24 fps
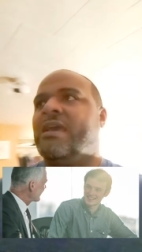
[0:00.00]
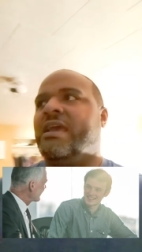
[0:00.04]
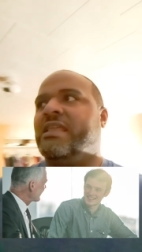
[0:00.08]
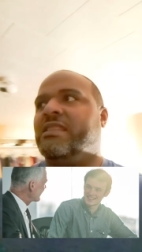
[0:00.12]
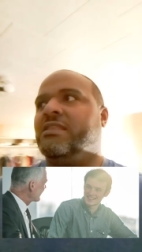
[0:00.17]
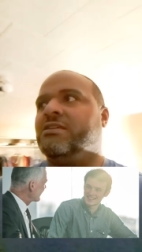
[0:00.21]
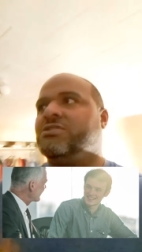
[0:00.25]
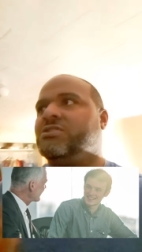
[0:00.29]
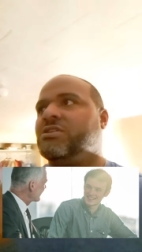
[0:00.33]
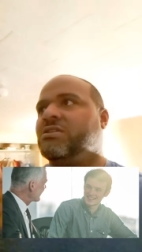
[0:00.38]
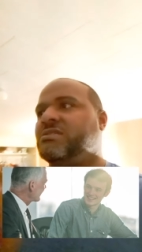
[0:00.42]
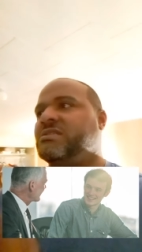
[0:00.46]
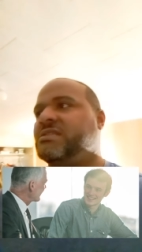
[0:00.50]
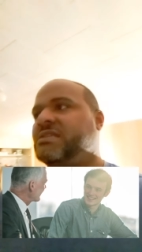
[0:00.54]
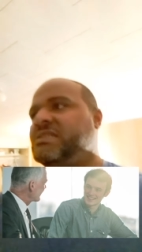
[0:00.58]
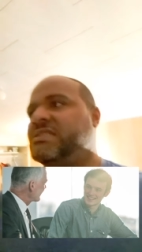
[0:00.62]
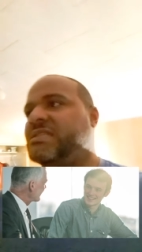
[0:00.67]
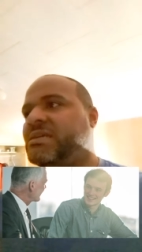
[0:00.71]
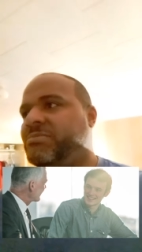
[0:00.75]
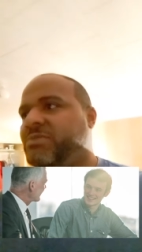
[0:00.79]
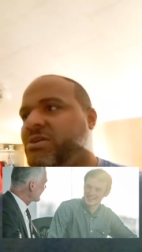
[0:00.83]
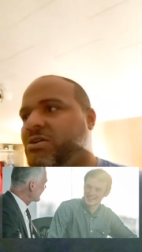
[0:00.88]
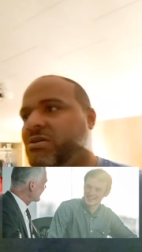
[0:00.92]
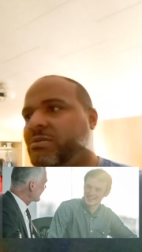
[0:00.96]
and the church
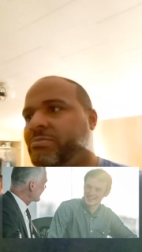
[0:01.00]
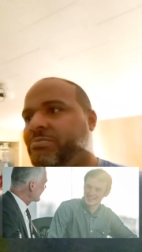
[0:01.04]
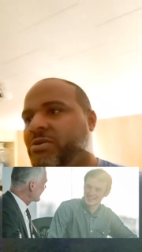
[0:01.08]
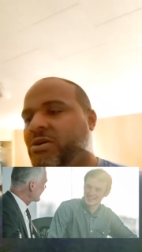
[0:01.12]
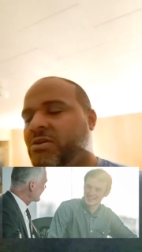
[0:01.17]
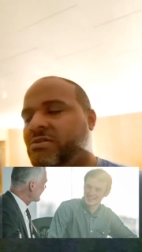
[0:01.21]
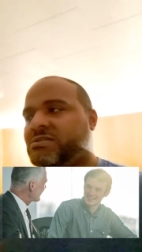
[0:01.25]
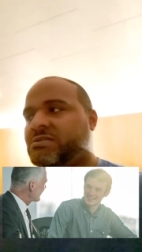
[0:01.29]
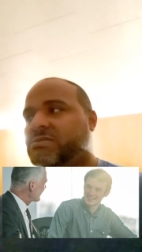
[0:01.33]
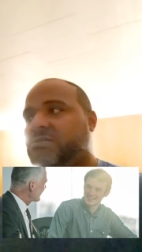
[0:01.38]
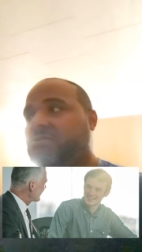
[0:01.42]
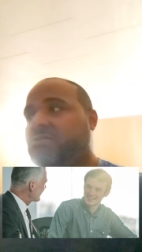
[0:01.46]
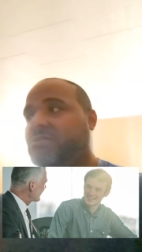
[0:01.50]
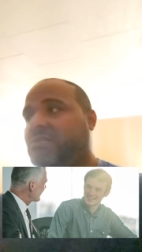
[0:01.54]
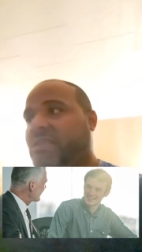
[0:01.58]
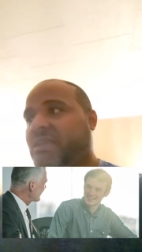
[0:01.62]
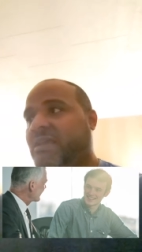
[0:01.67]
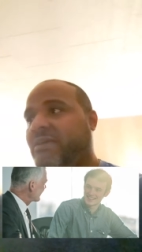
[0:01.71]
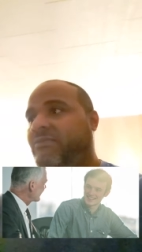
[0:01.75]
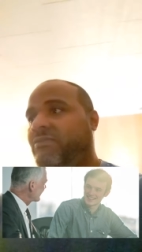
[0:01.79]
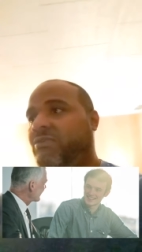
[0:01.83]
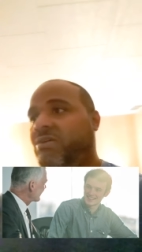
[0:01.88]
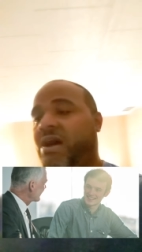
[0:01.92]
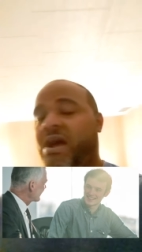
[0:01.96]
sees I'm a good person, so
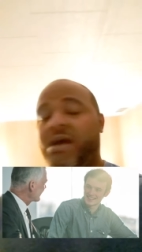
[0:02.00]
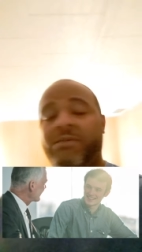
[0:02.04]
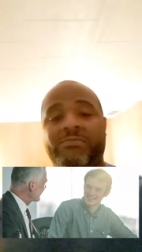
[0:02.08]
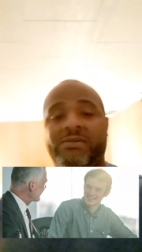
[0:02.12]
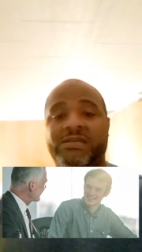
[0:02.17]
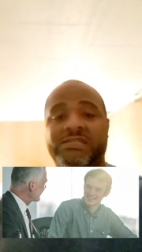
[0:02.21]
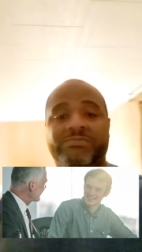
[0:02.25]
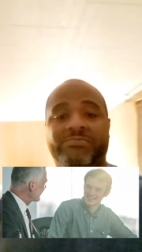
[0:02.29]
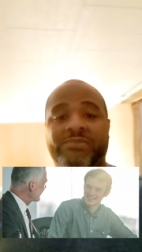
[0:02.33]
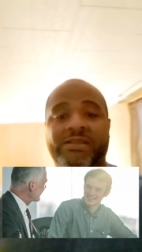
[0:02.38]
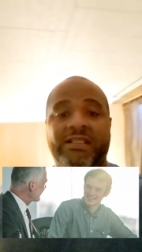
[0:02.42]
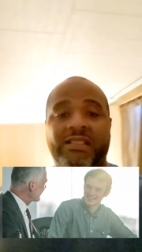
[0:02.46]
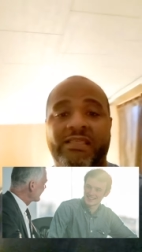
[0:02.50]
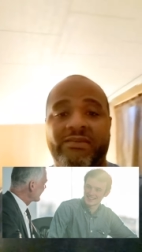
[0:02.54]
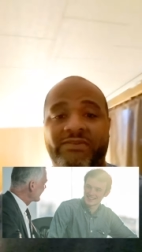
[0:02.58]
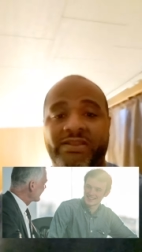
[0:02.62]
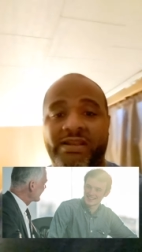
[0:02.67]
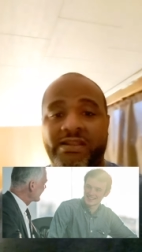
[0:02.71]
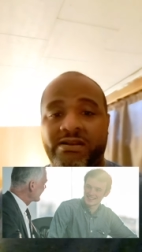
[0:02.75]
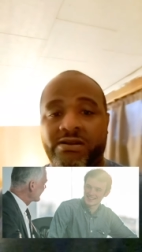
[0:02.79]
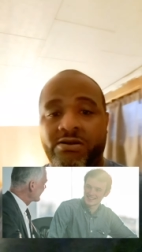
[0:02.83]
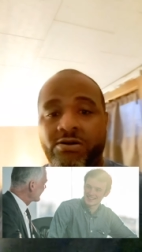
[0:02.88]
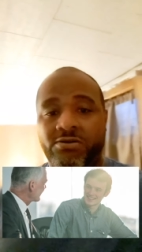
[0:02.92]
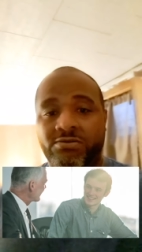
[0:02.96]
therefore I must be
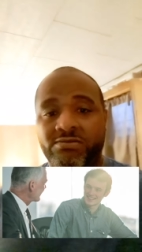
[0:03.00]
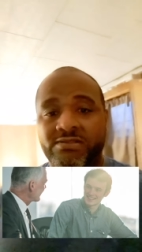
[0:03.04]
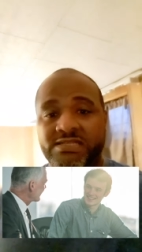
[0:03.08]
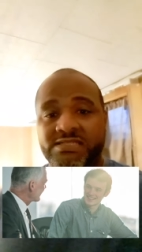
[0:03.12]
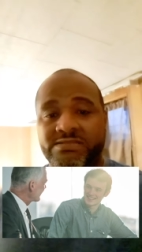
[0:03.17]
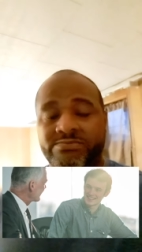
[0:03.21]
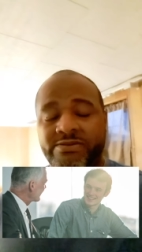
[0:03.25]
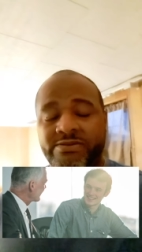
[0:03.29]
living in the Holy